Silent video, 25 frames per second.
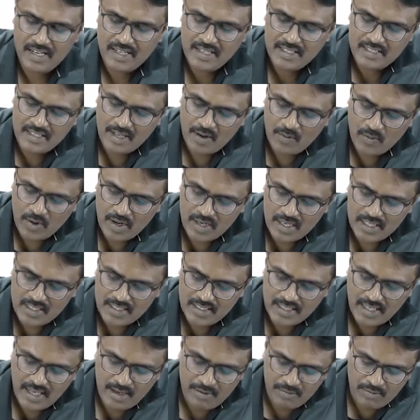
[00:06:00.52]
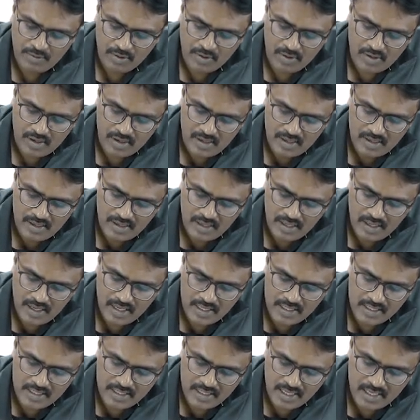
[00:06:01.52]
Sir, what is A for?
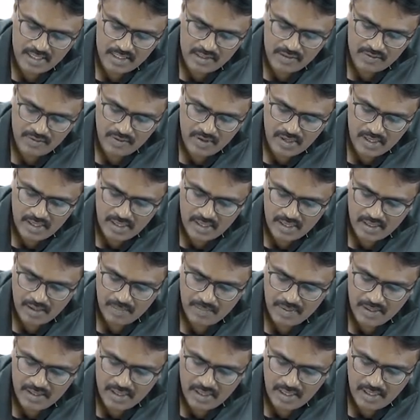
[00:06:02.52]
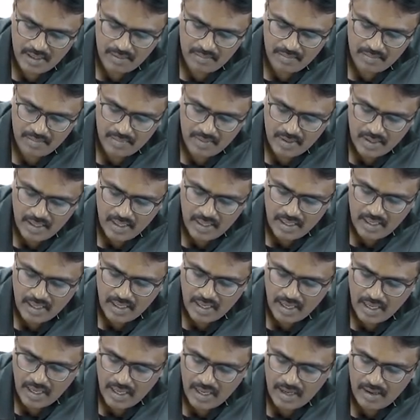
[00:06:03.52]
A stands for a drug by the name
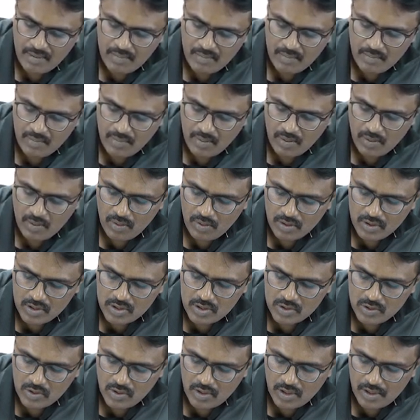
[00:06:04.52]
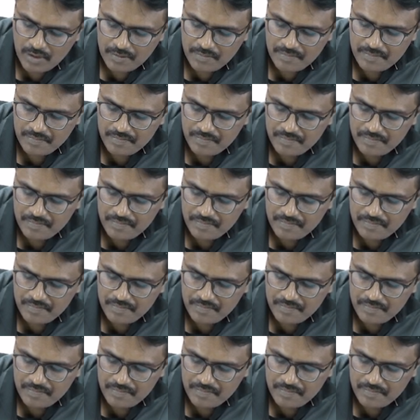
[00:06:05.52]
Ambroxol.